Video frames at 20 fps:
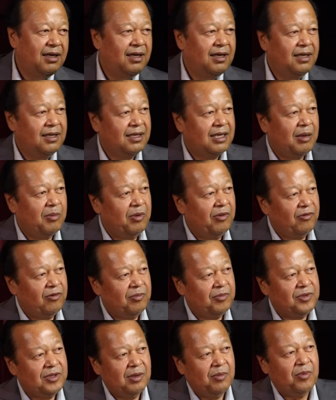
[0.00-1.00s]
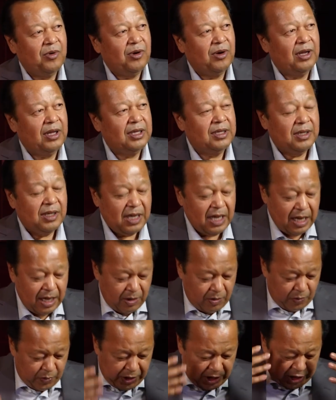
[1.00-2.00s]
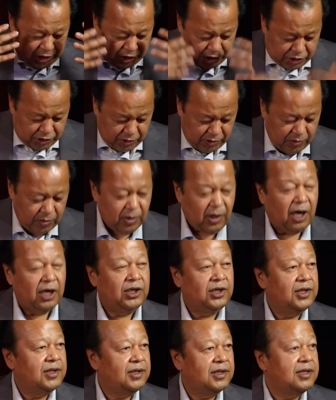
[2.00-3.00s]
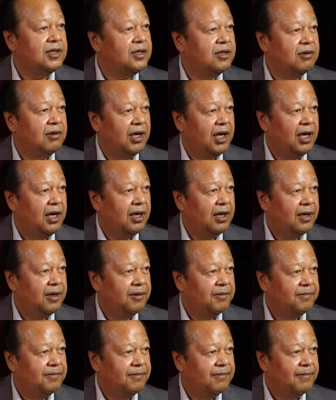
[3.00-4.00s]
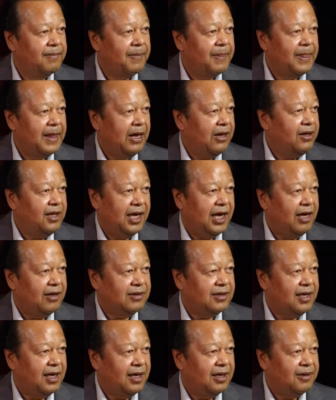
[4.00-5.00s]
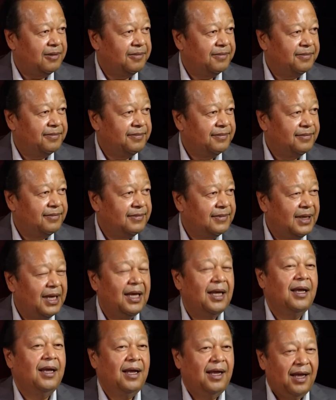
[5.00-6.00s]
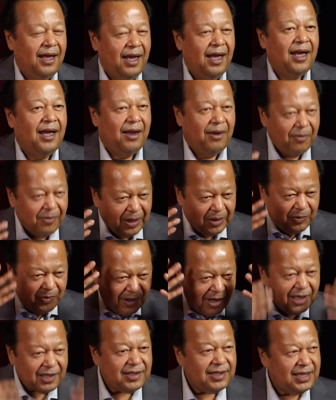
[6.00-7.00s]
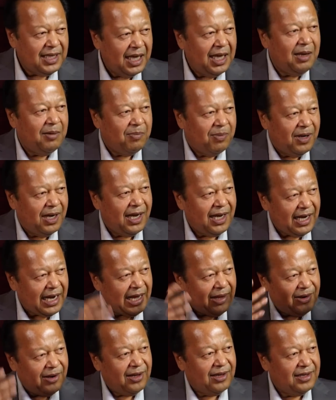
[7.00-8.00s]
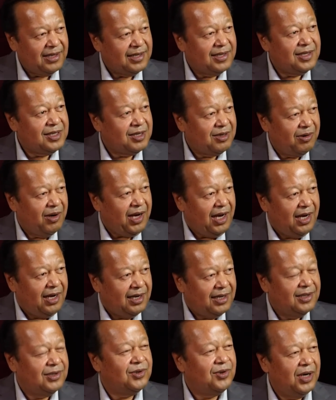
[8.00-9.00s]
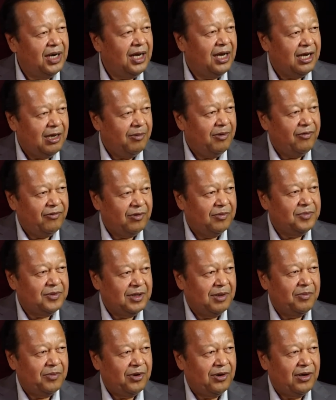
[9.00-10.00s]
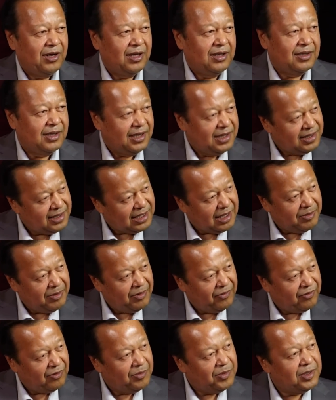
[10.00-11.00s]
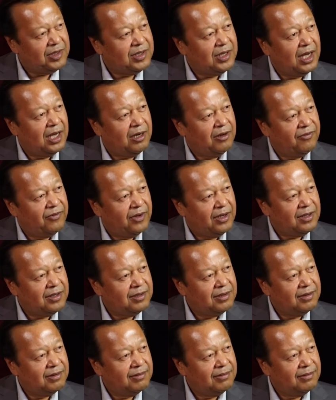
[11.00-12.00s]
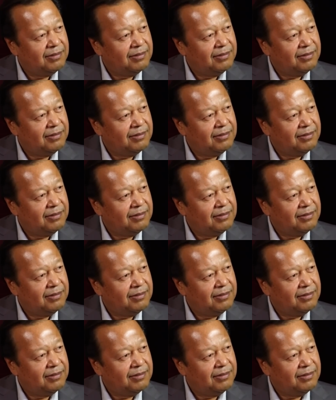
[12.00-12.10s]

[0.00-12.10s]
It's coming from somewhere else. We too are just a screen on the outside. What we are seeing played out on the screen is really coming from somewhere else, and it's coming from inside of us.